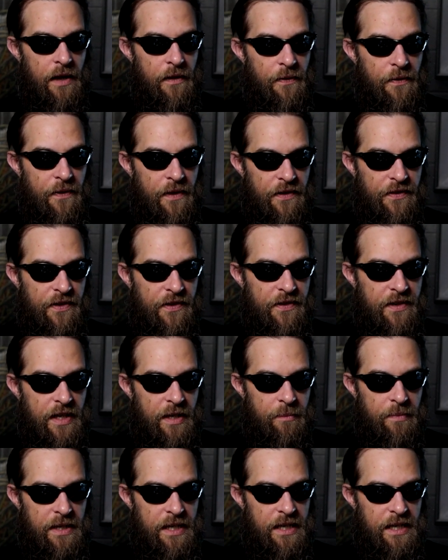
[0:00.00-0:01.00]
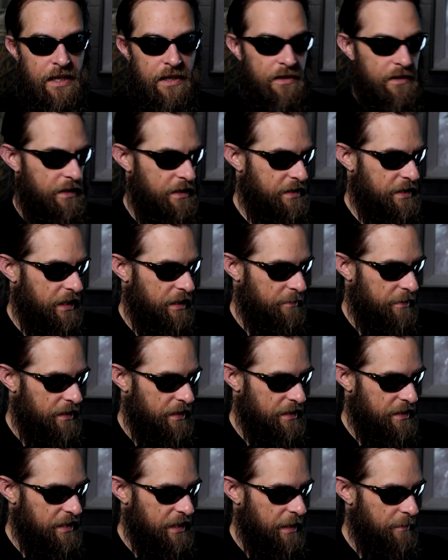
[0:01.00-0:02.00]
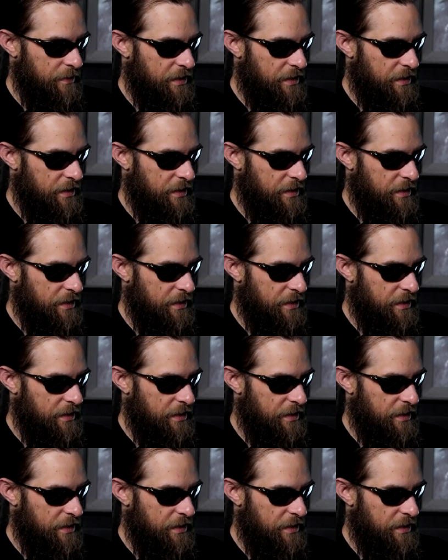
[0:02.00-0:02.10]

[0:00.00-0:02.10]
This is going to be here. It's going to be the same